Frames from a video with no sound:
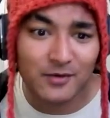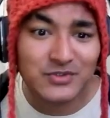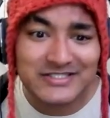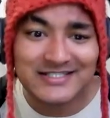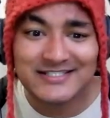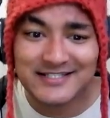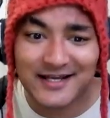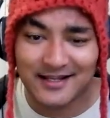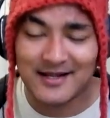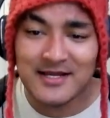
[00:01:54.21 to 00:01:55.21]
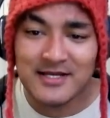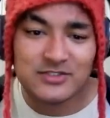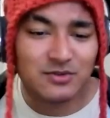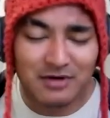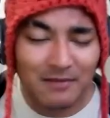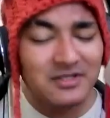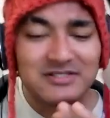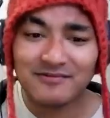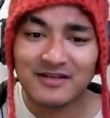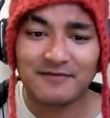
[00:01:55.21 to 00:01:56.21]
And we're still studying. So grammar
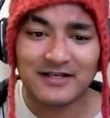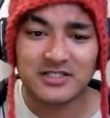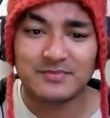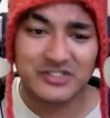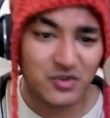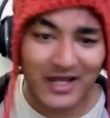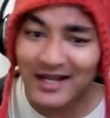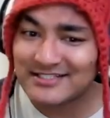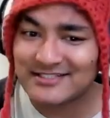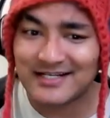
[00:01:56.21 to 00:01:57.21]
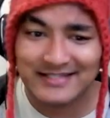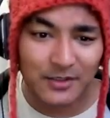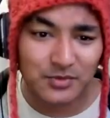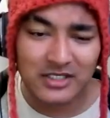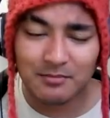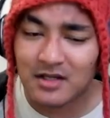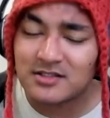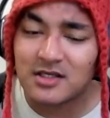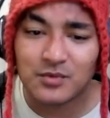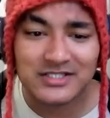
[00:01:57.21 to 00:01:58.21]
is a very vast subject. You can't study that within a
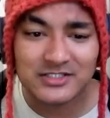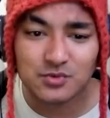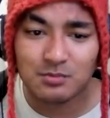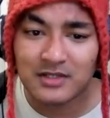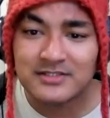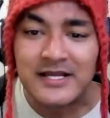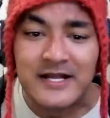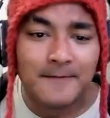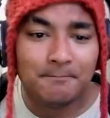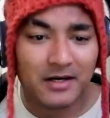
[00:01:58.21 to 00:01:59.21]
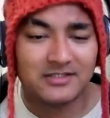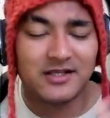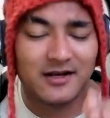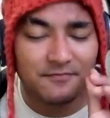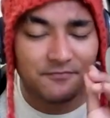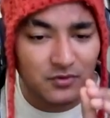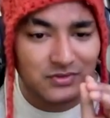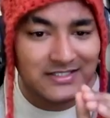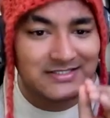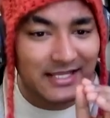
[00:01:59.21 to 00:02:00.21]
month or within 2 months. But there are a few
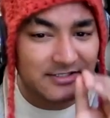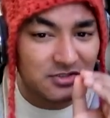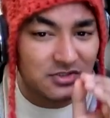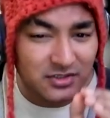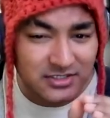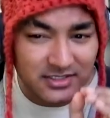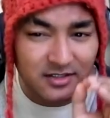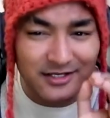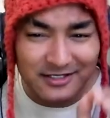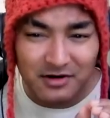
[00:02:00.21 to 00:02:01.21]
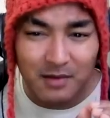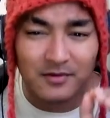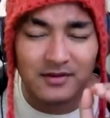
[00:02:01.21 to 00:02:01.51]
things that you need to consider in grammar.